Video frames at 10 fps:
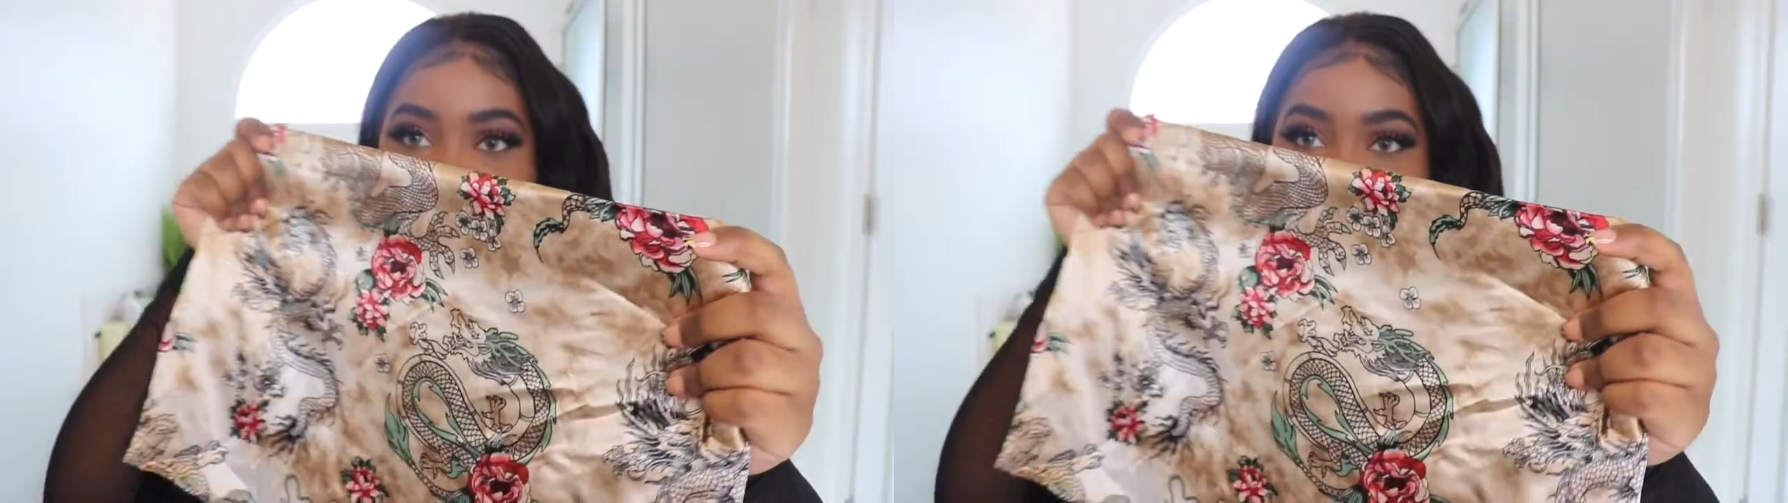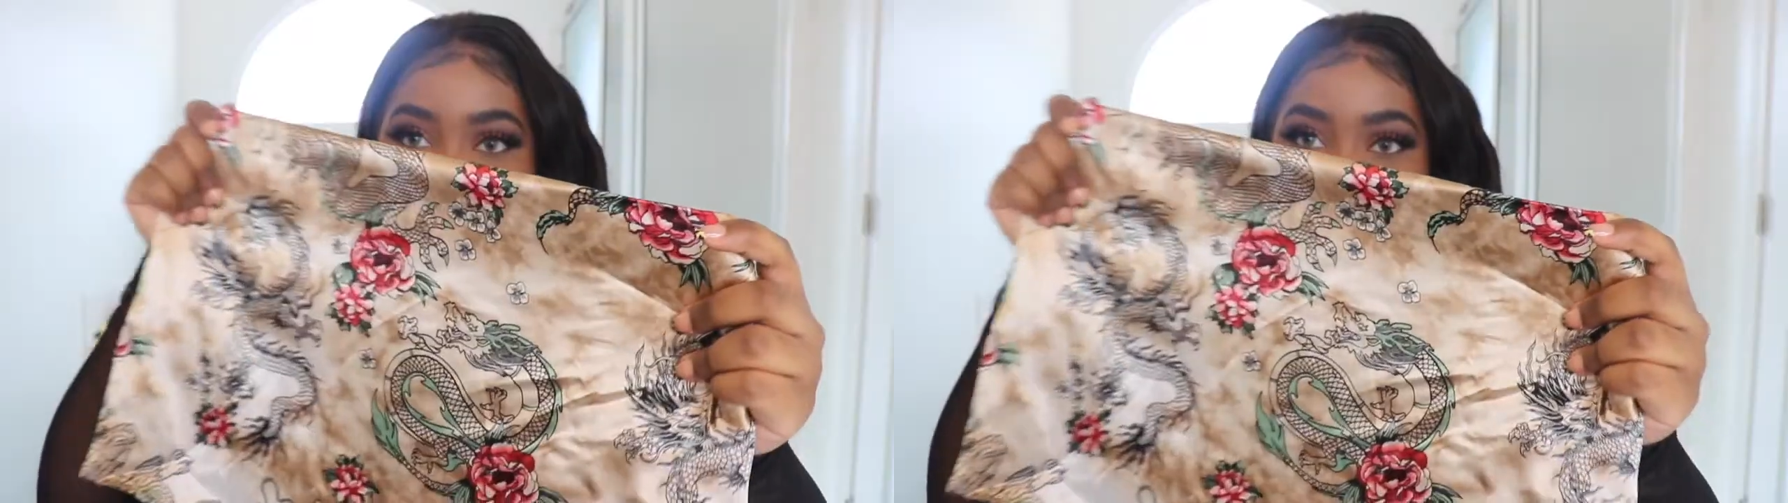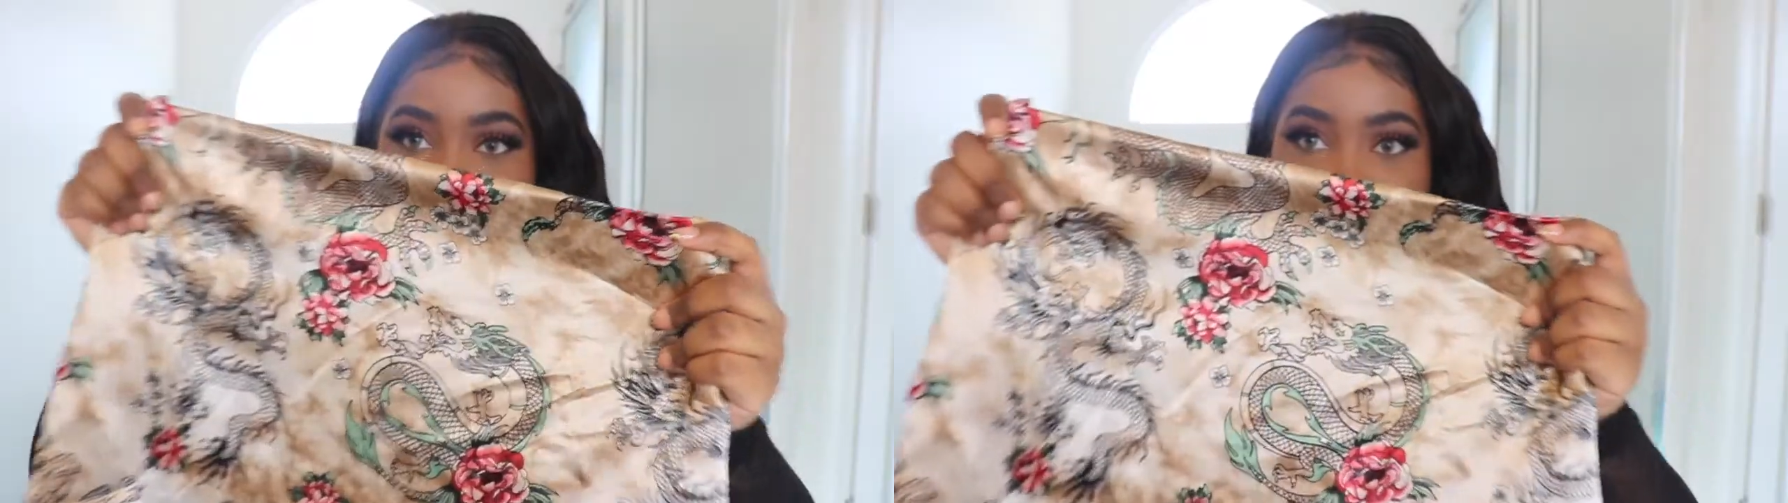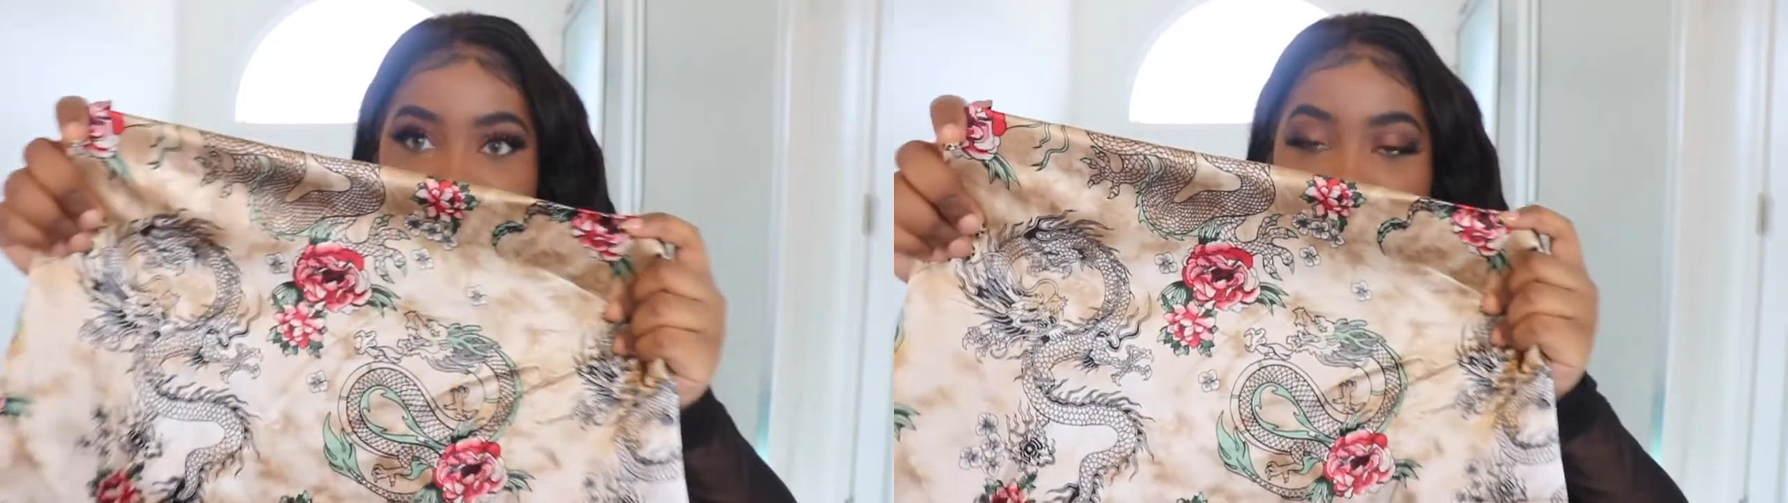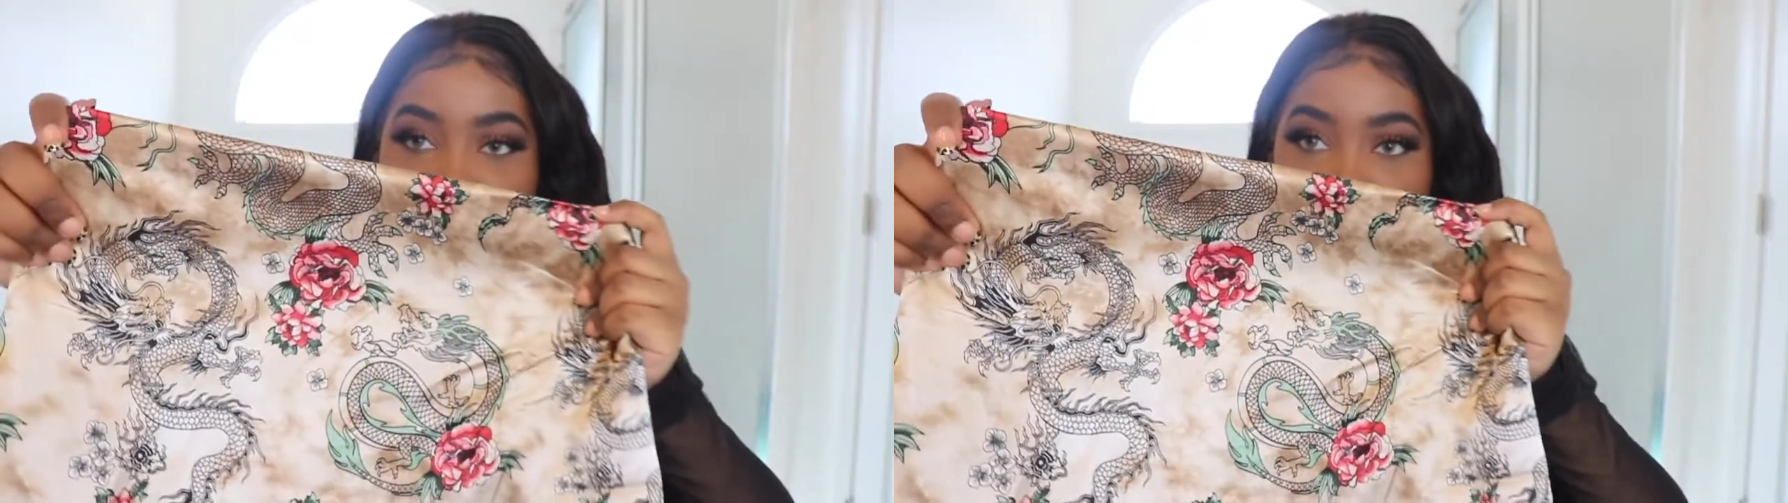don't know if you guys could
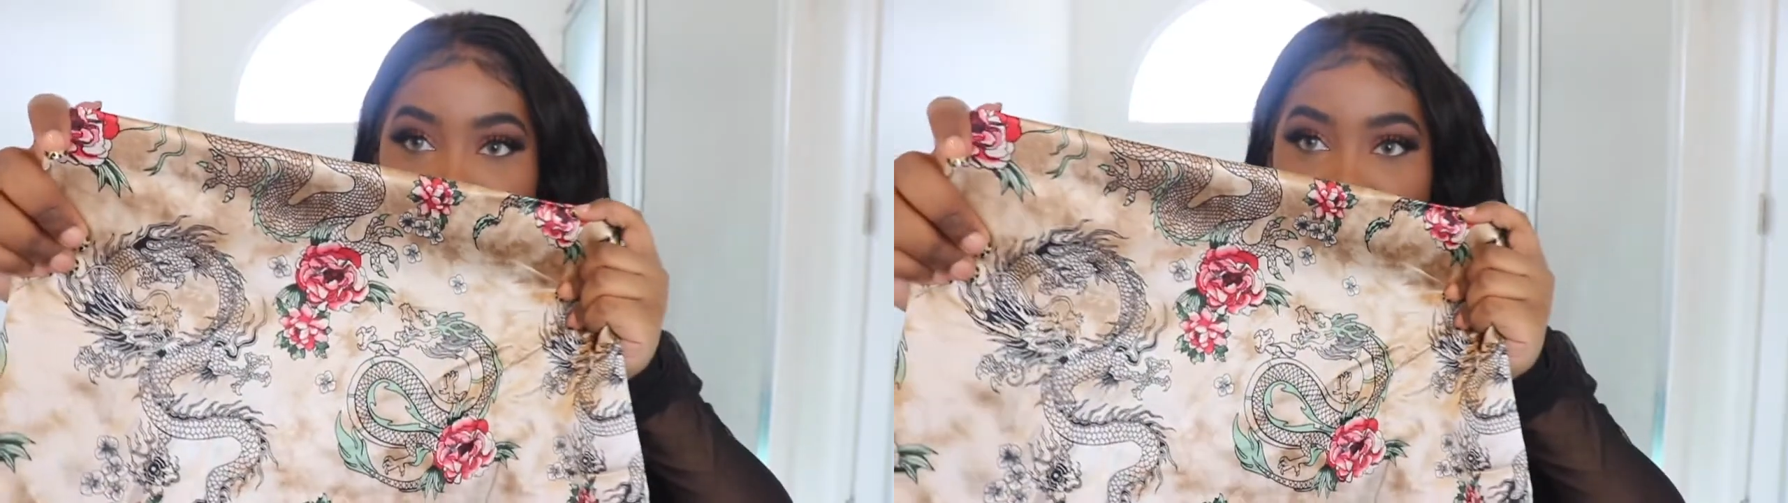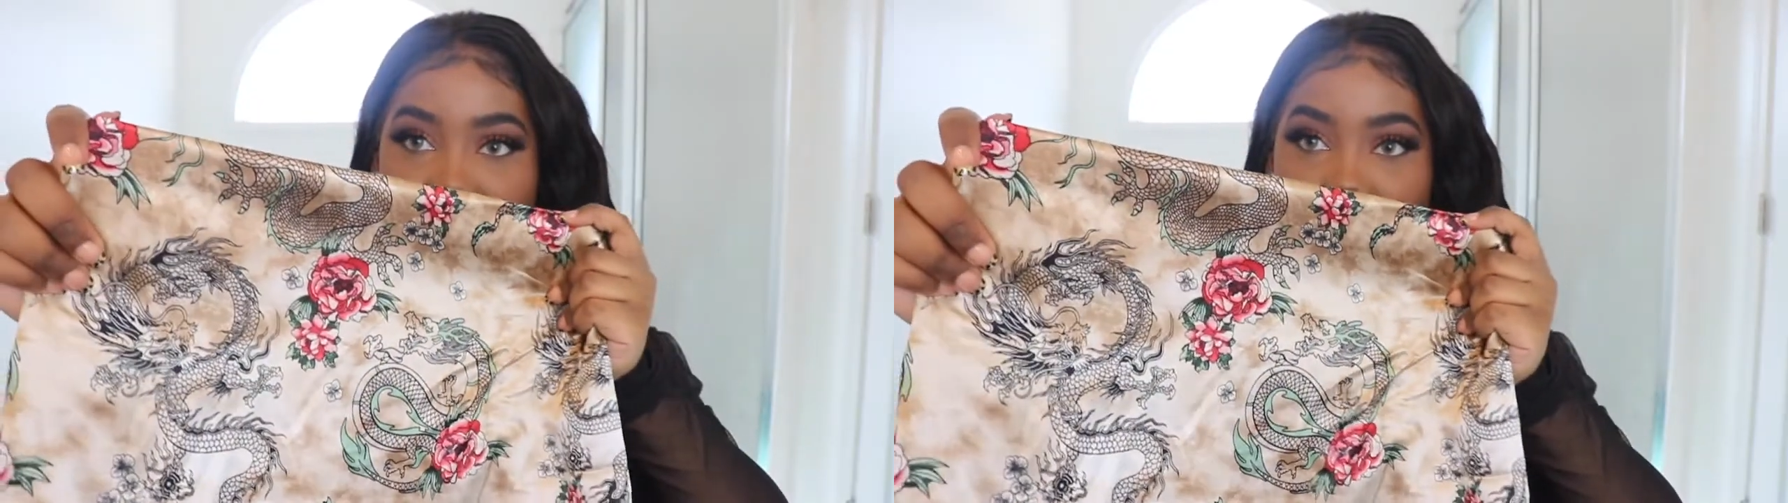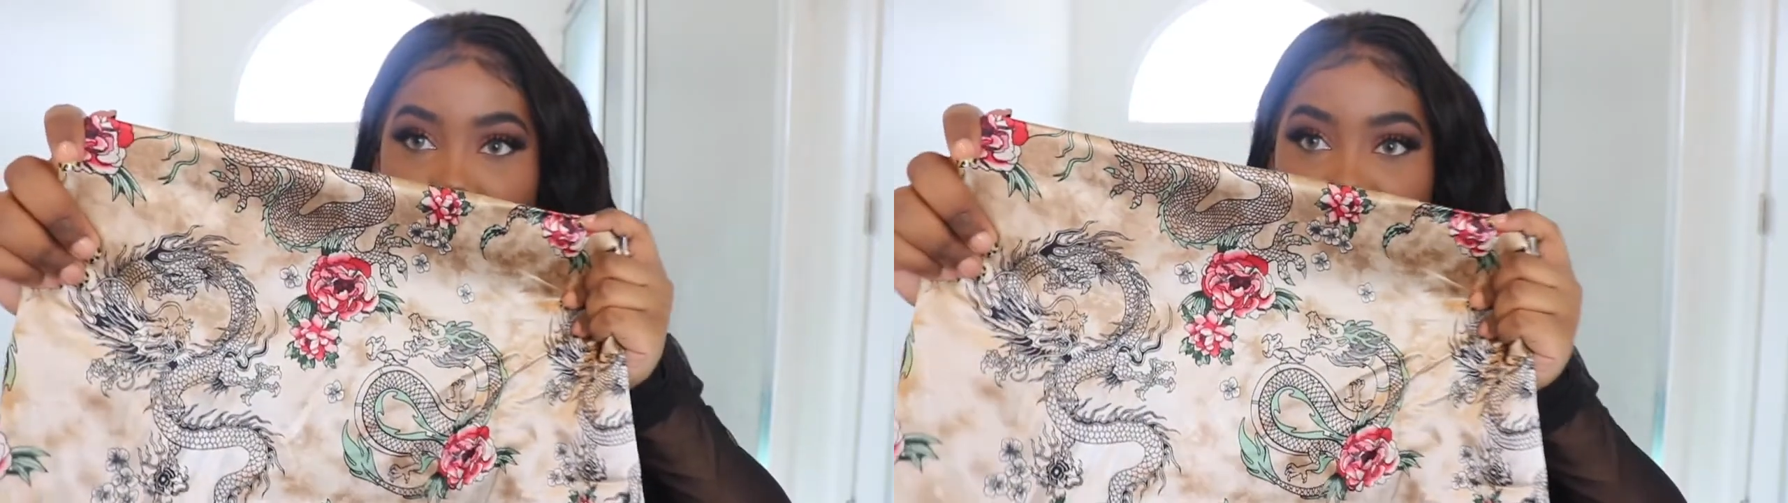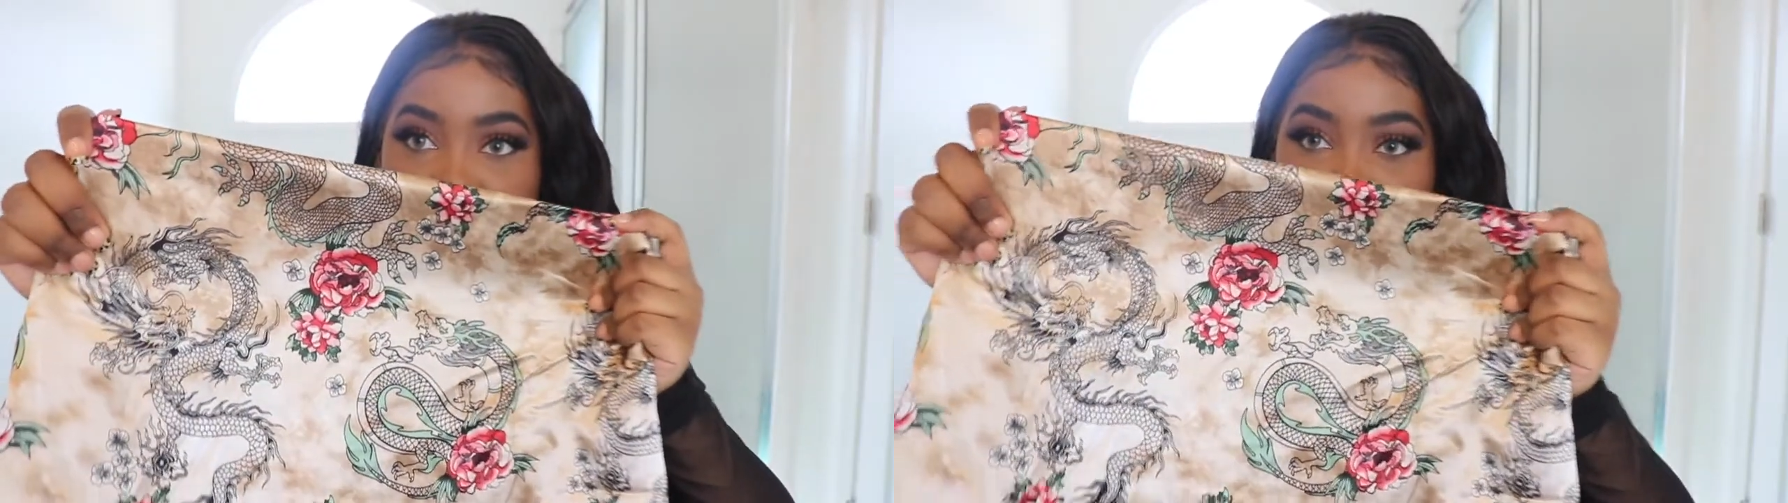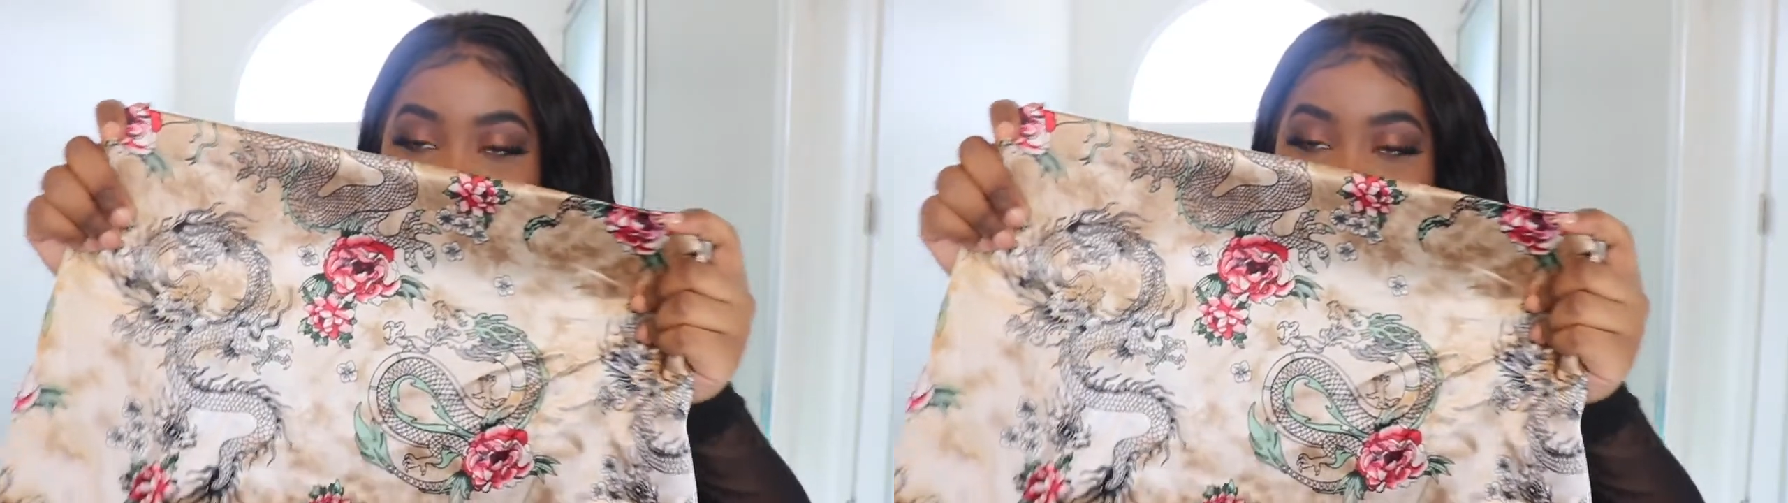tell on camera,